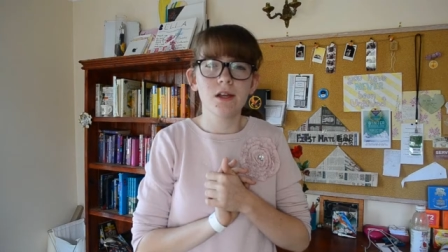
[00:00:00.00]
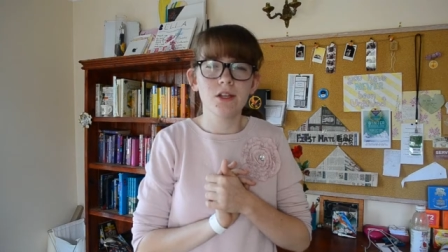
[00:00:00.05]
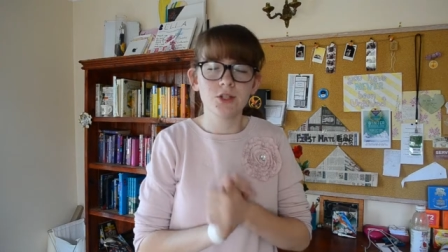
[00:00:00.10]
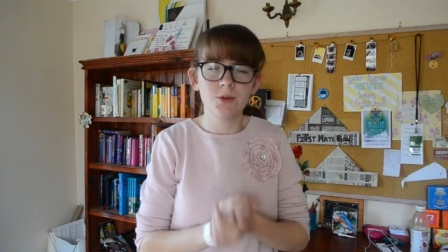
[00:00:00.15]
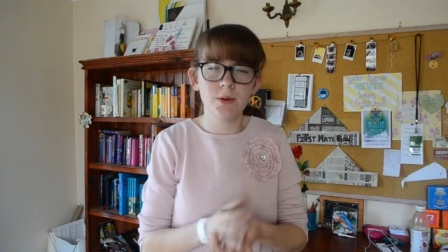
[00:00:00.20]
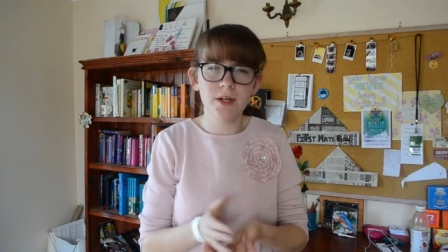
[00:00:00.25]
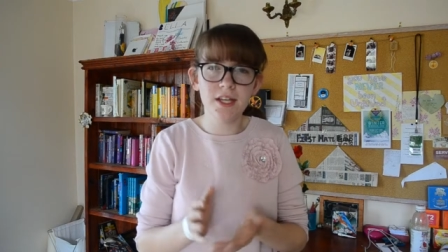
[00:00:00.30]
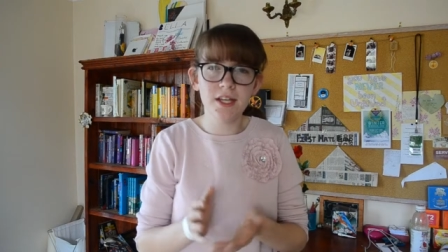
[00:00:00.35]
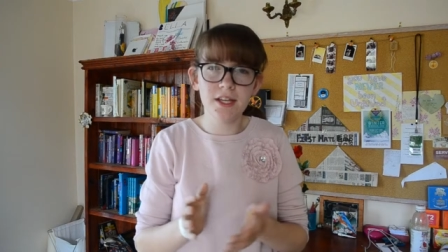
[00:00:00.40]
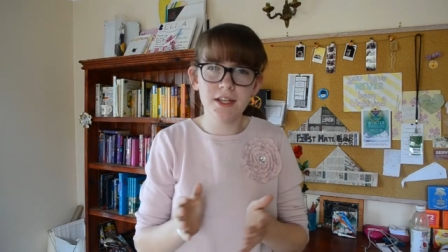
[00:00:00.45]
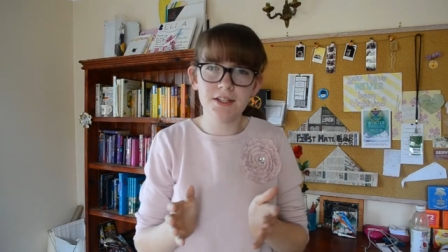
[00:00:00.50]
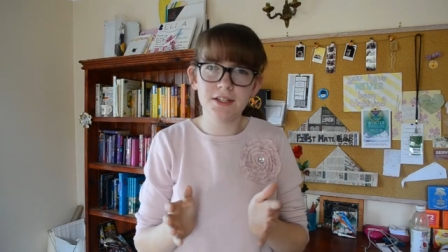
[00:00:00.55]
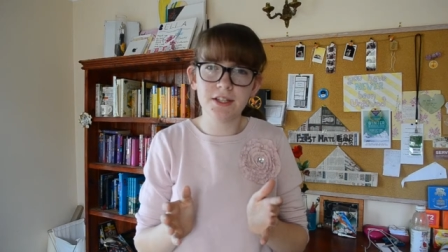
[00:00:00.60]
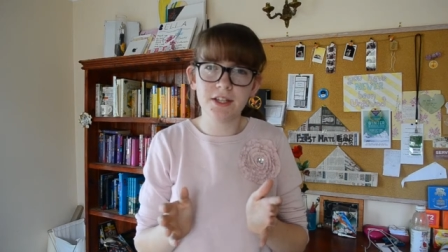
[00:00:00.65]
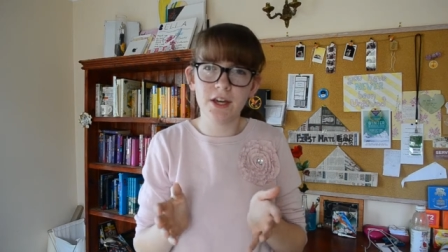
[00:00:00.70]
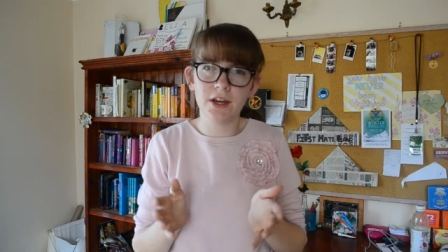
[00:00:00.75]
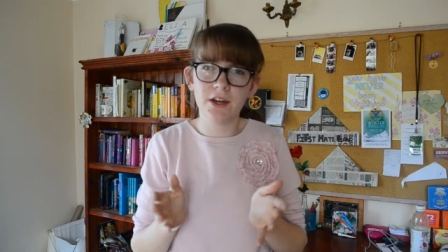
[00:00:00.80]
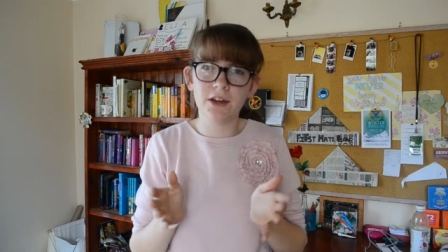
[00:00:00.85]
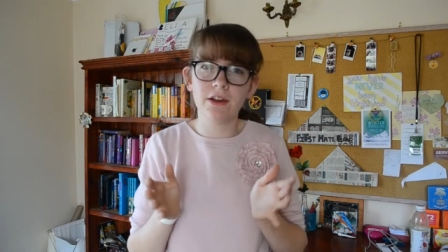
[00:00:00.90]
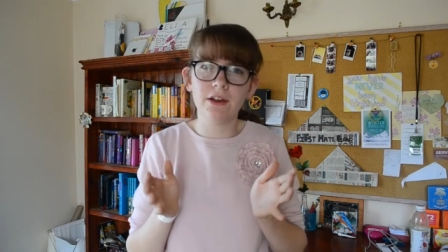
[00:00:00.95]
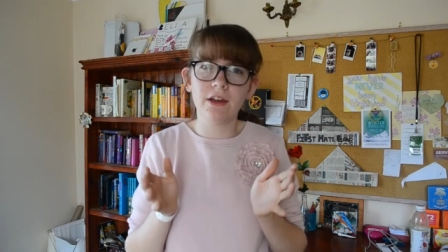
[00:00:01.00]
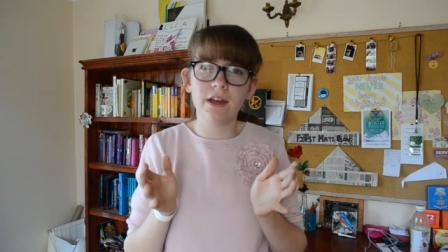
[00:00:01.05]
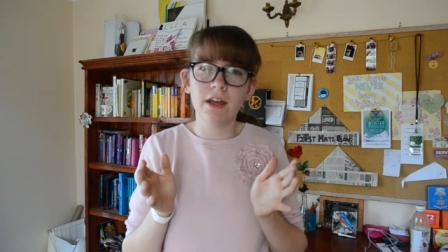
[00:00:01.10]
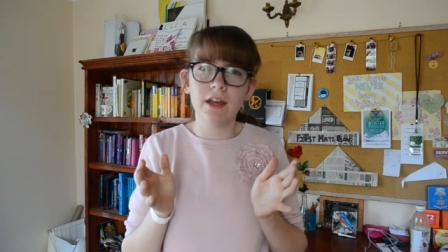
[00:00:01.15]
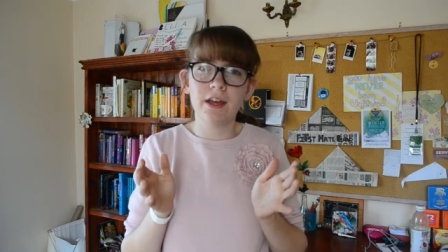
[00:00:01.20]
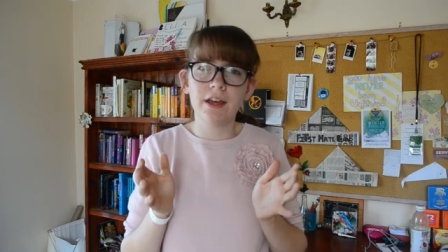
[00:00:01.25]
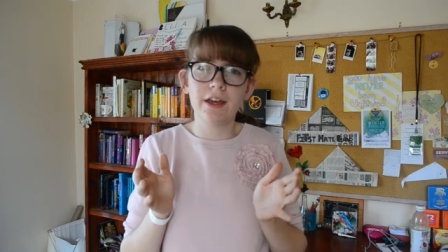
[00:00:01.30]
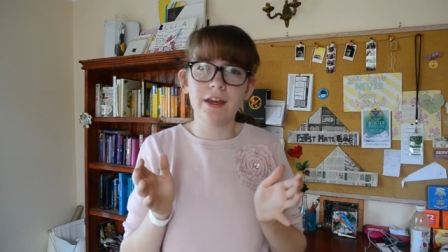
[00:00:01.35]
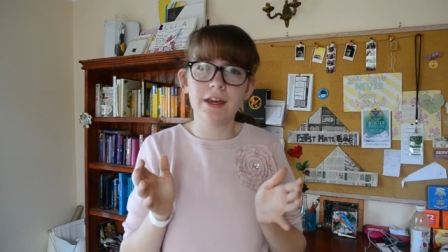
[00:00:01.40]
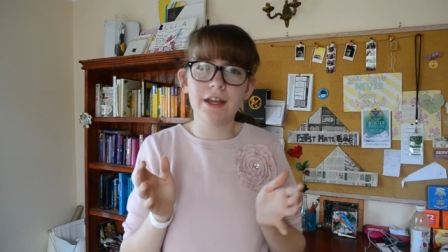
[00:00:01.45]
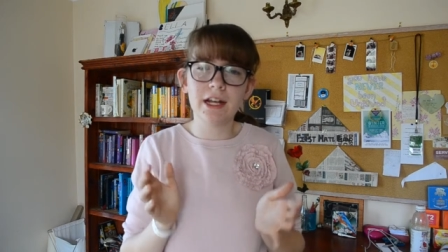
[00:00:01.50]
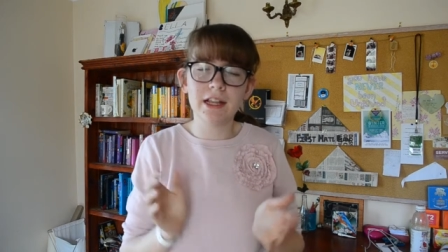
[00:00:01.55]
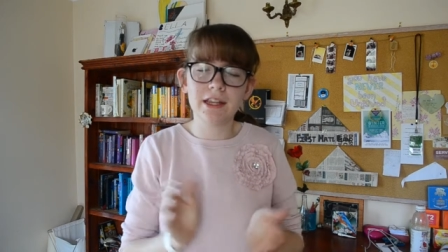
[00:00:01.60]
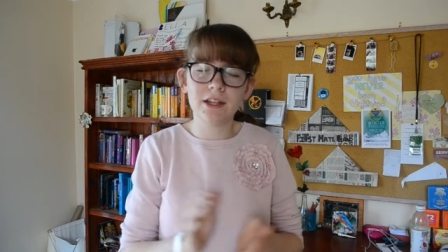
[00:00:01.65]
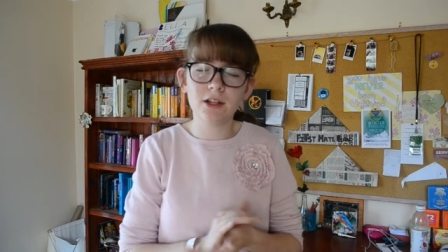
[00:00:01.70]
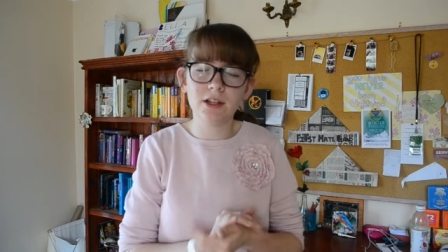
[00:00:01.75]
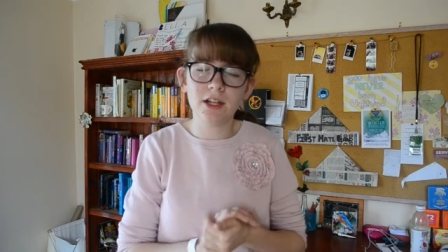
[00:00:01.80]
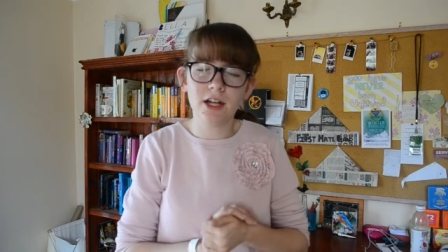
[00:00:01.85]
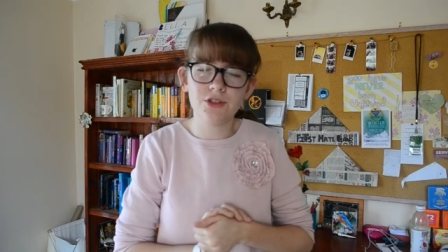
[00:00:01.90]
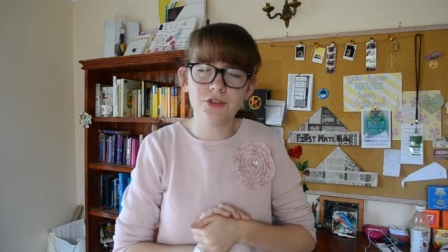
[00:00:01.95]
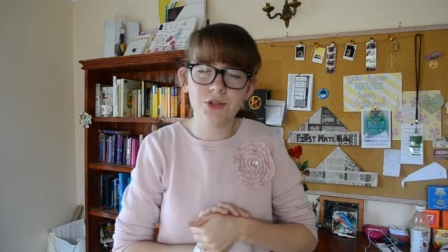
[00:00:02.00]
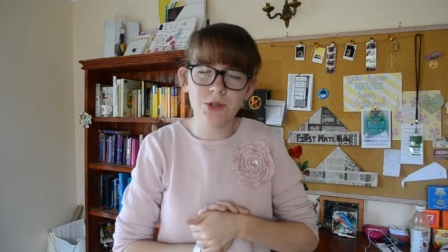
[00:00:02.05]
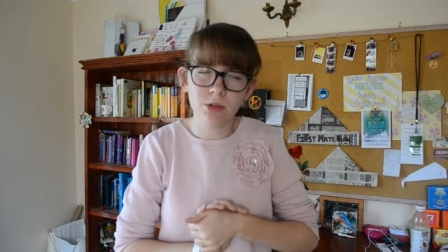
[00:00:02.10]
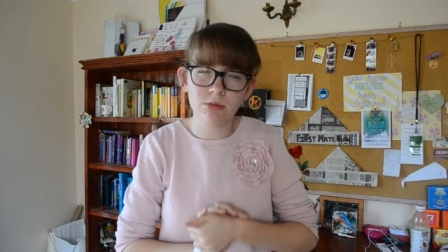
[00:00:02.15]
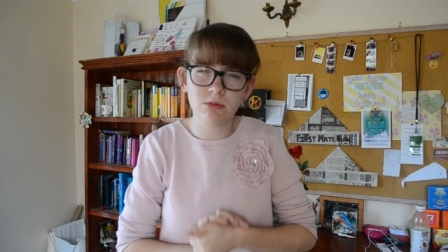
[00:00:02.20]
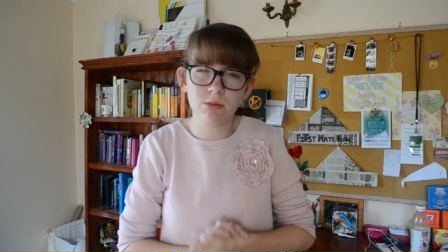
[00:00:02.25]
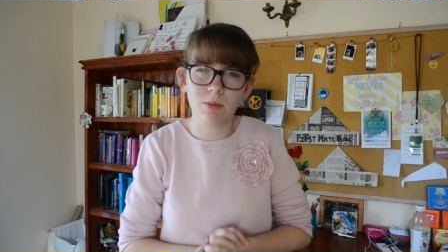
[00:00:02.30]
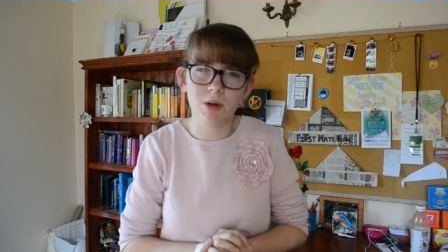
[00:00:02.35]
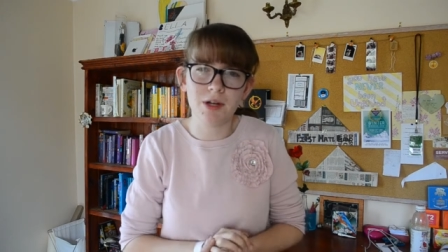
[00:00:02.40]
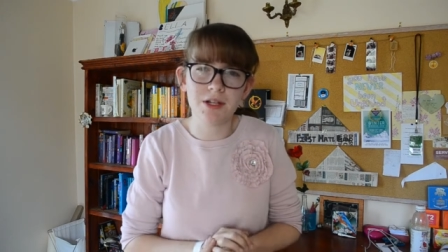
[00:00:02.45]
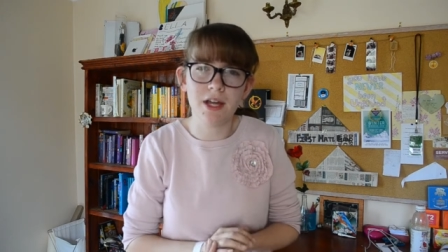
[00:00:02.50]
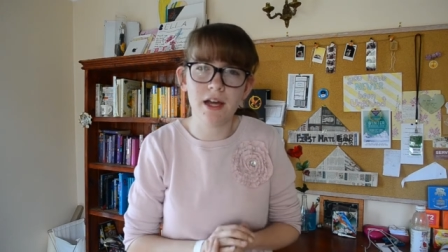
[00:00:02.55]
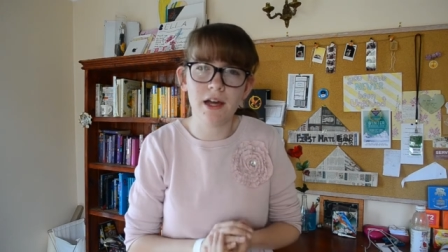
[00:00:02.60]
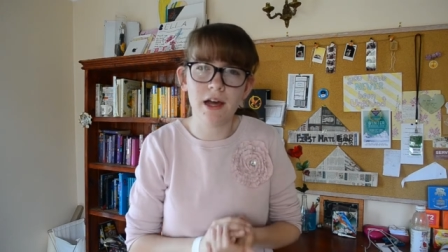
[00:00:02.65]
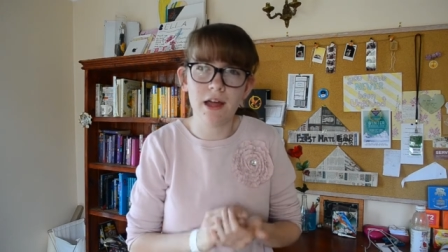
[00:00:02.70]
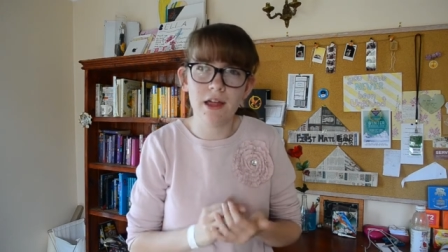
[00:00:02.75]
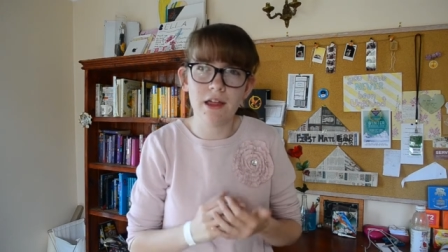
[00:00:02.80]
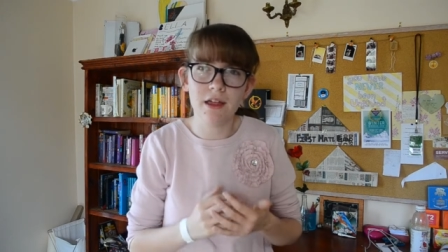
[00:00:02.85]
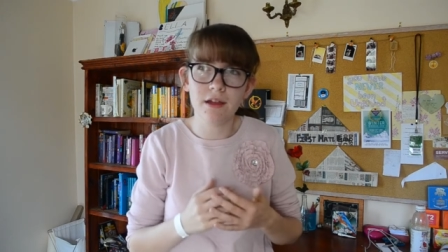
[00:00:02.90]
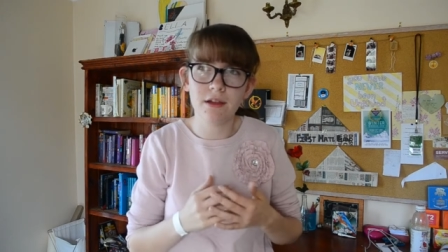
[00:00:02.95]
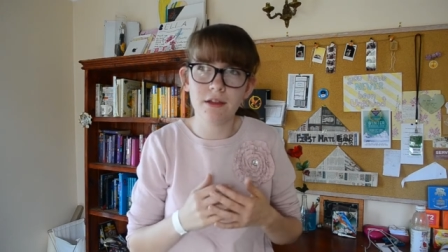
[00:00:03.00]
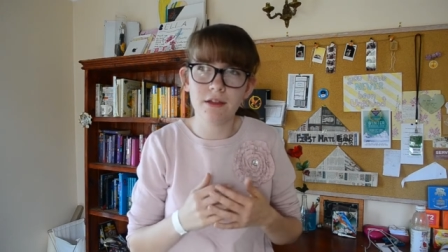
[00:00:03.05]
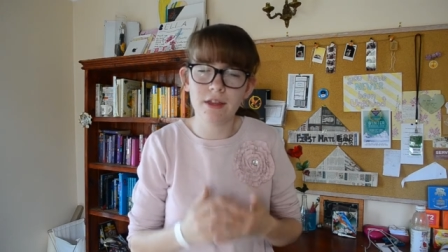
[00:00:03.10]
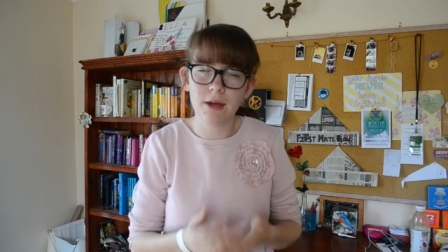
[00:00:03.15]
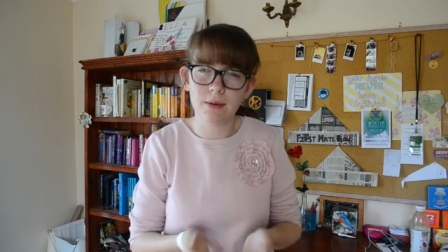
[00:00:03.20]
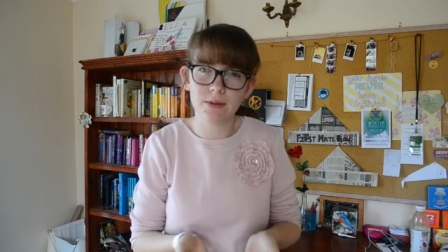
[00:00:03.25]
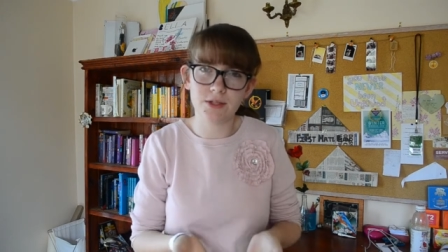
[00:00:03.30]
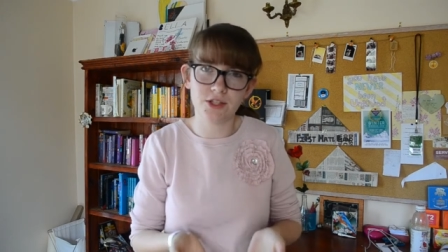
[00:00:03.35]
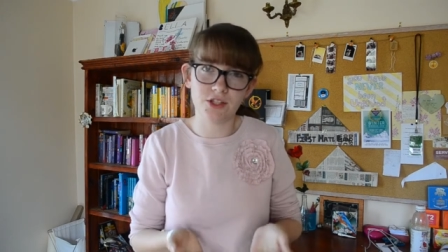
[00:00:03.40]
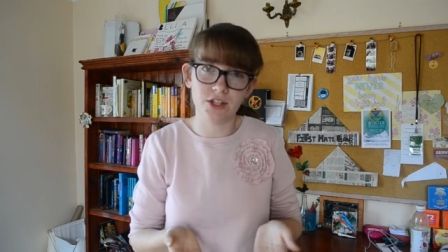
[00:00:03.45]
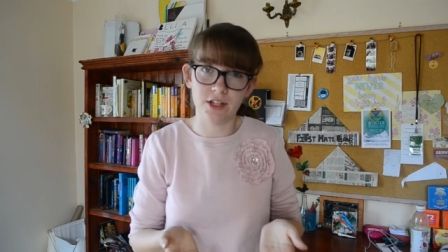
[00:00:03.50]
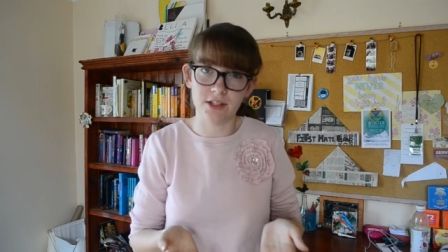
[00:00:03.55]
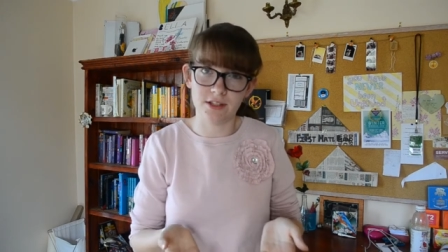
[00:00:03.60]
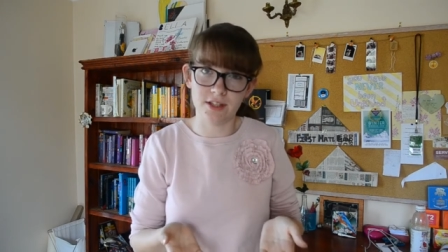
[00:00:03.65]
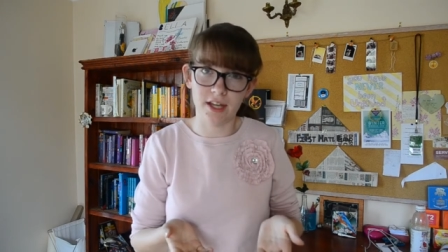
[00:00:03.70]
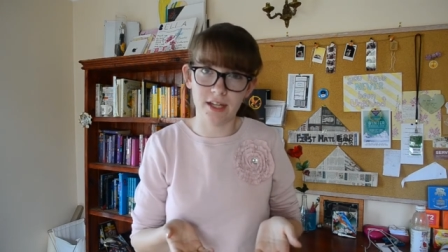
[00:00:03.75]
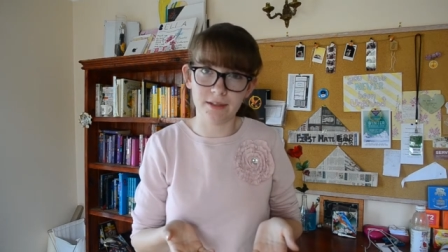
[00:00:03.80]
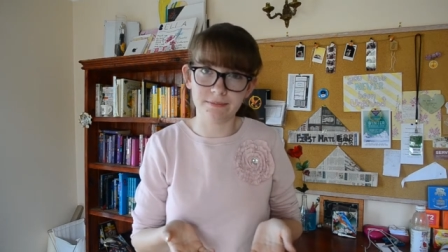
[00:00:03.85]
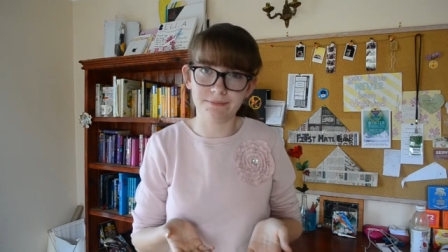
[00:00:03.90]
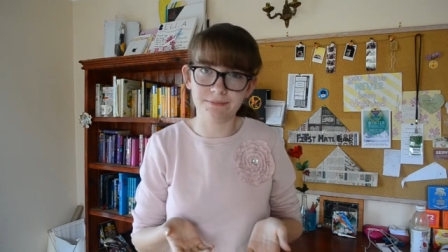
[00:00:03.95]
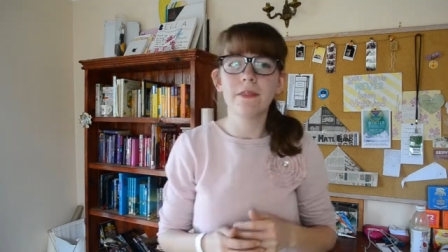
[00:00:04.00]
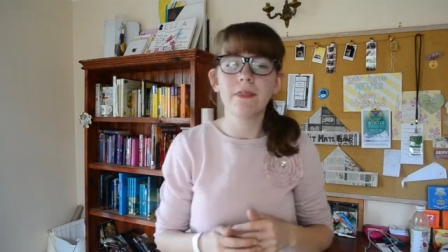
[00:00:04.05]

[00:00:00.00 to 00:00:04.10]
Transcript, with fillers: twenty years ago, in a little country called Rwanda, there was a genocide.